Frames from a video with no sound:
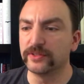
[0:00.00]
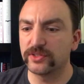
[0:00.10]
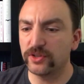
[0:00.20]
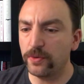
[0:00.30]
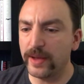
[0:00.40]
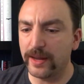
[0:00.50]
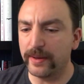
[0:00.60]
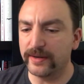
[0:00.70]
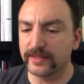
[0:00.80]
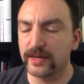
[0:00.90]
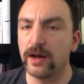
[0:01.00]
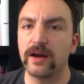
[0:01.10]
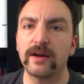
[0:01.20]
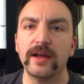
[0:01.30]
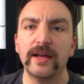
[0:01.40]
so bad about his
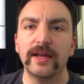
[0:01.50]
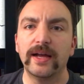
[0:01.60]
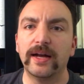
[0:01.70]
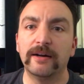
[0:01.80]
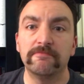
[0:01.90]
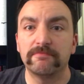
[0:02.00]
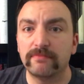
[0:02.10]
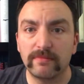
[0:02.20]
car. Um,